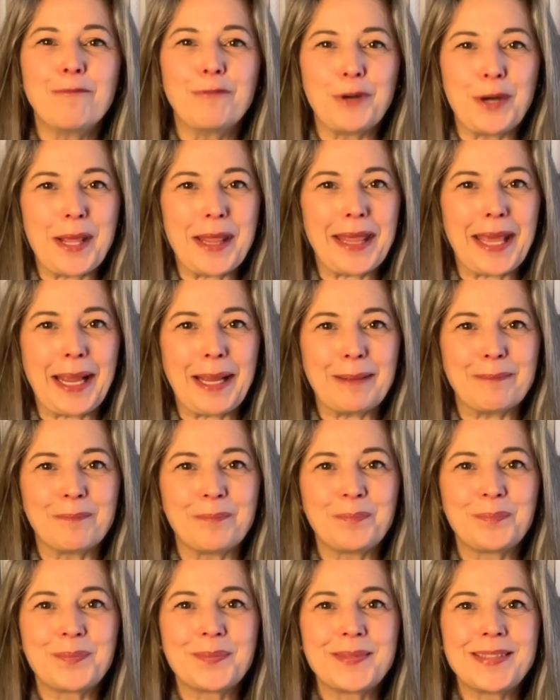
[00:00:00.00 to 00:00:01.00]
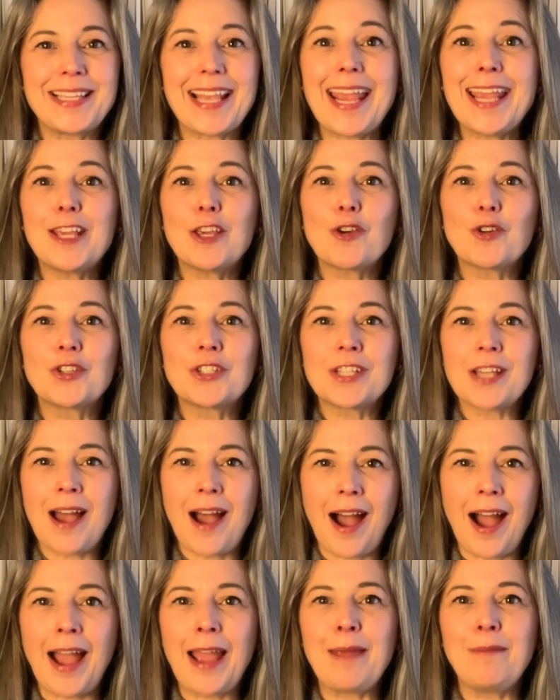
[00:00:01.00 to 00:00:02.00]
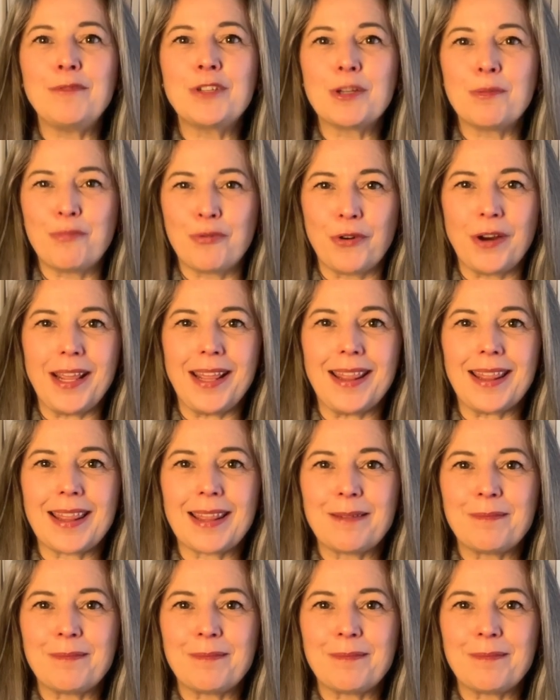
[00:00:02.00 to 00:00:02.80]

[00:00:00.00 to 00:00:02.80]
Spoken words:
breathing. Take your time to breathe.